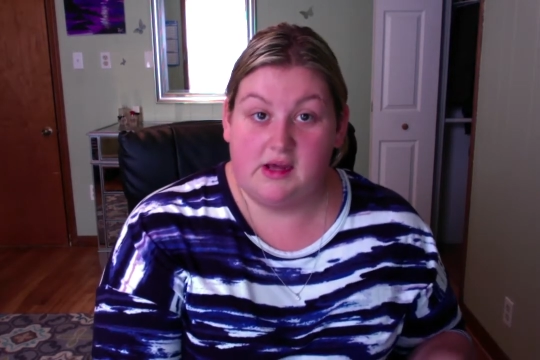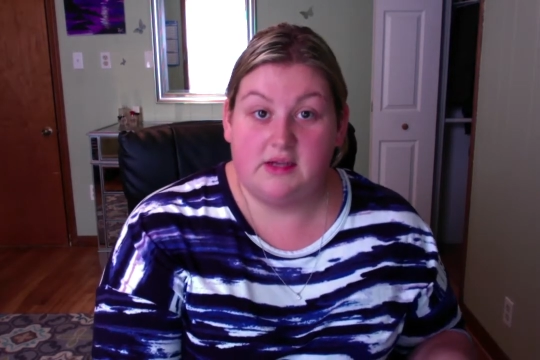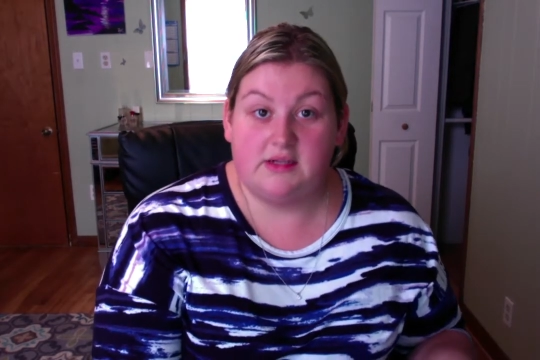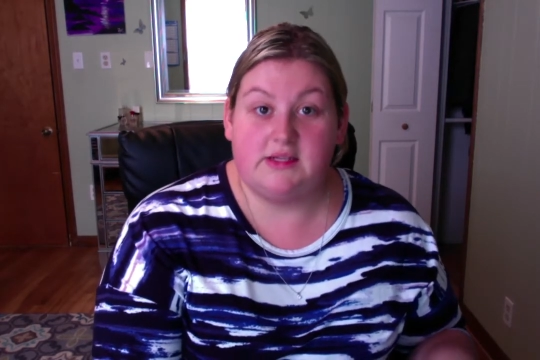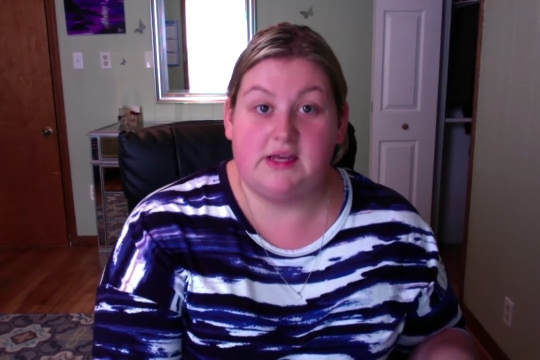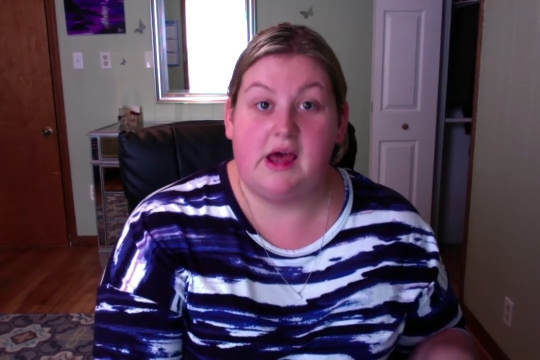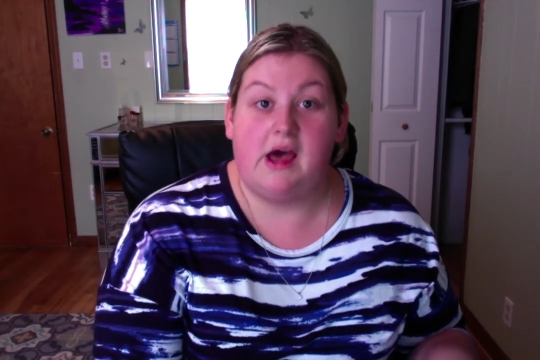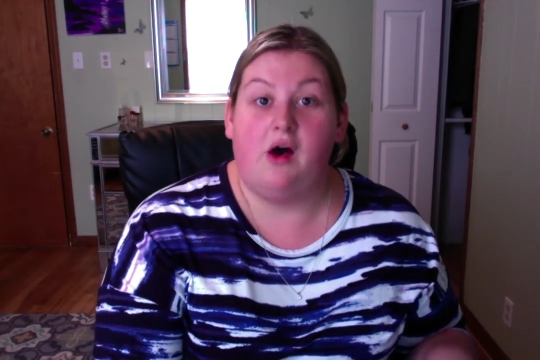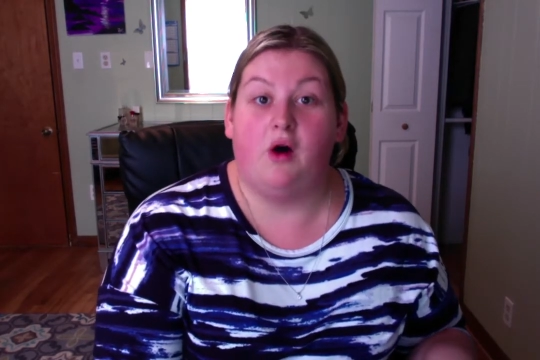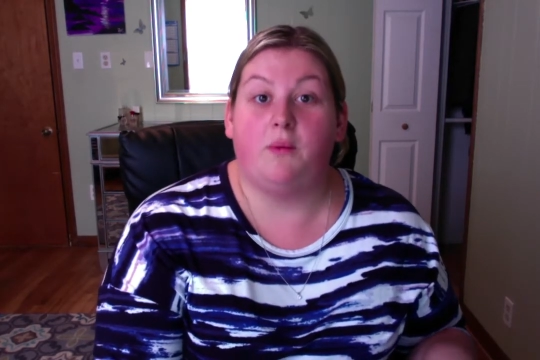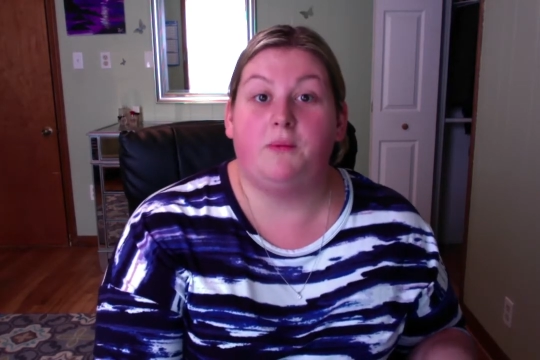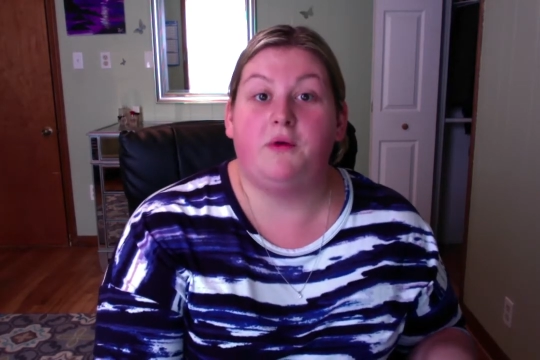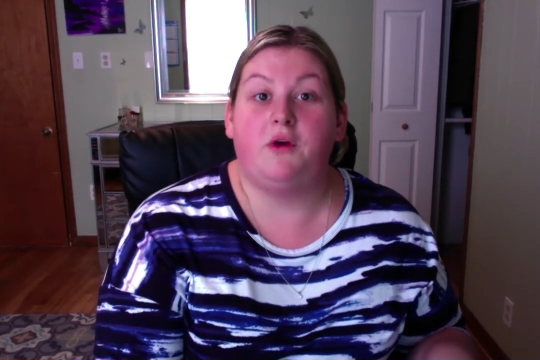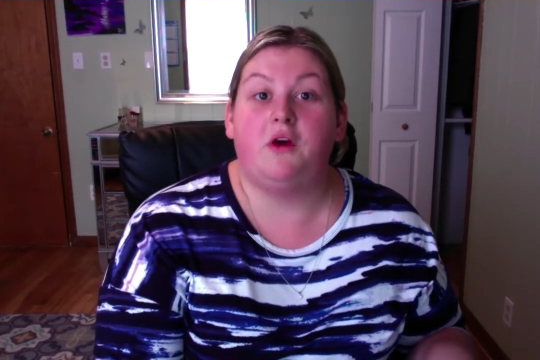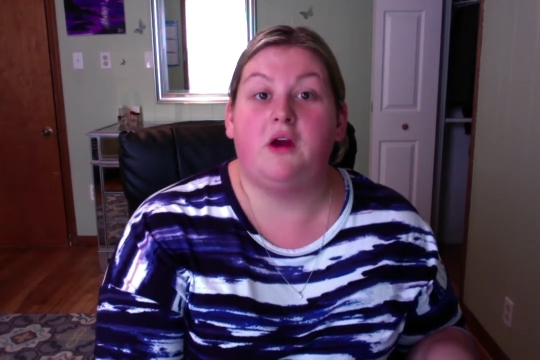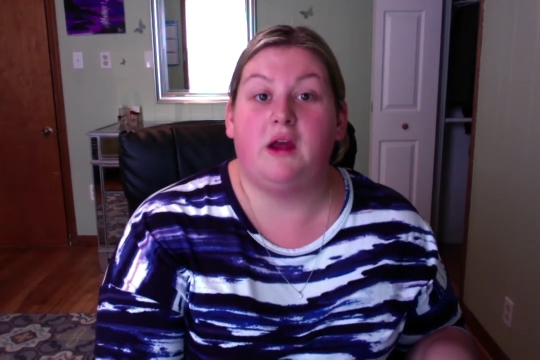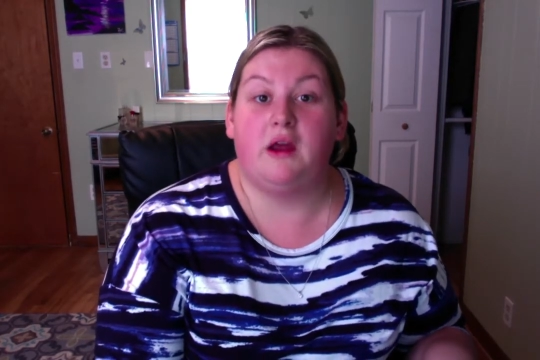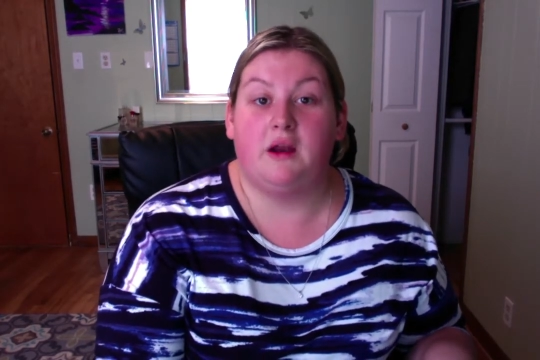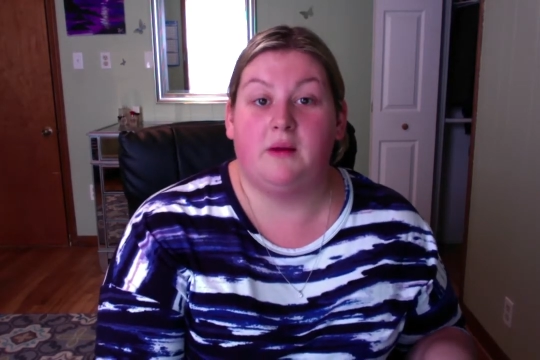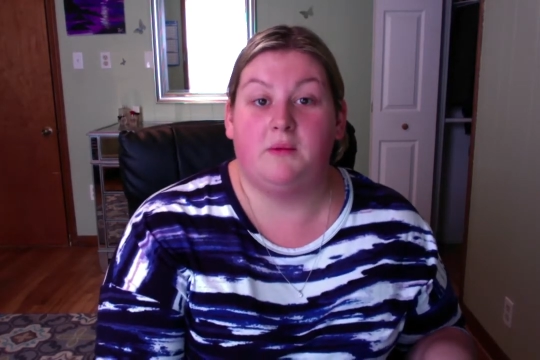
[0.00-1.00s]
to help your
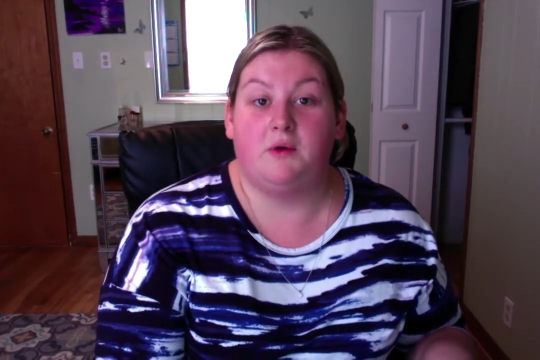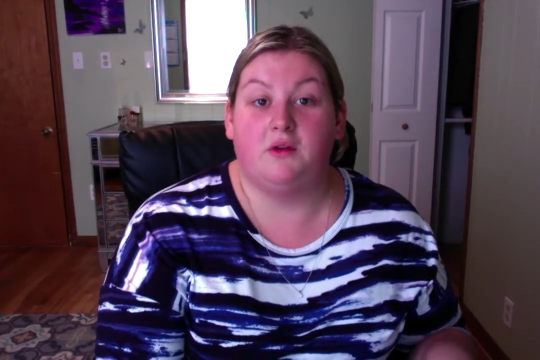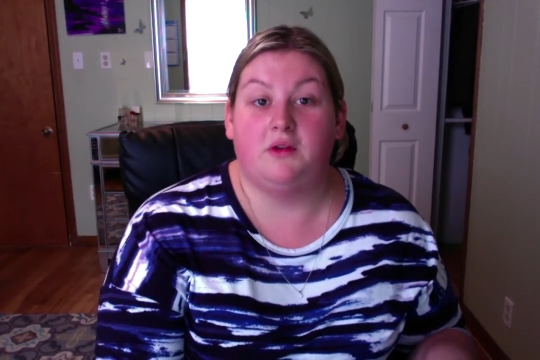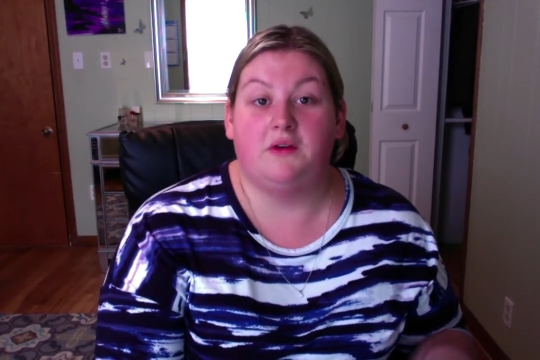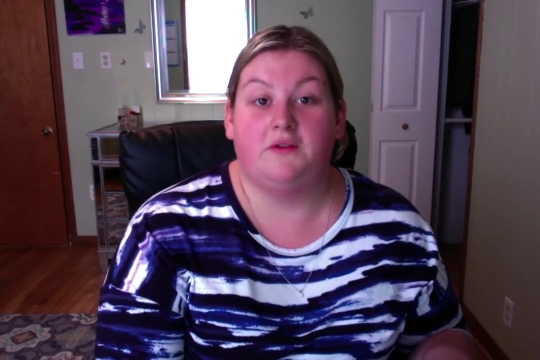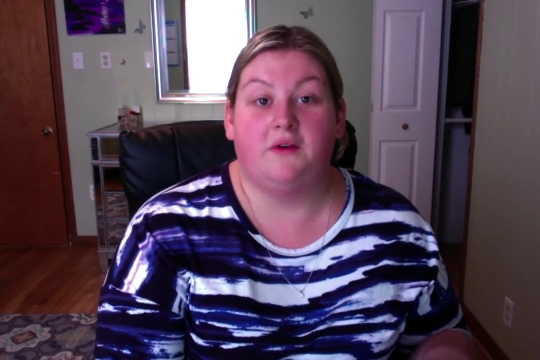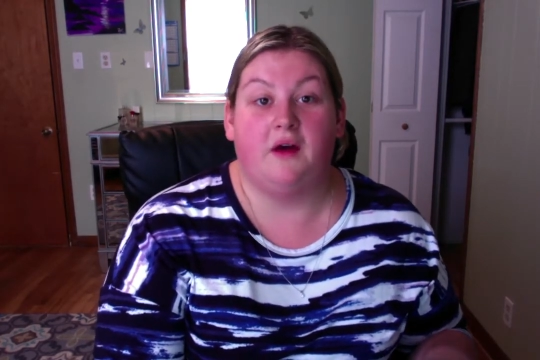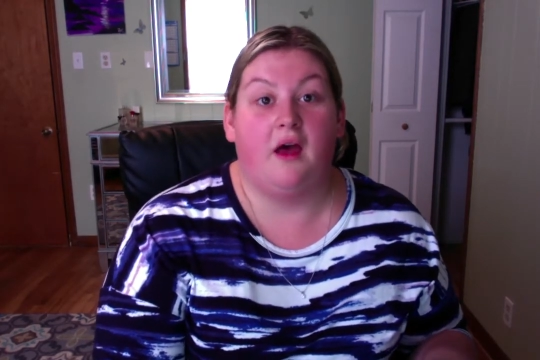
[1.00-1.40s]
animal live a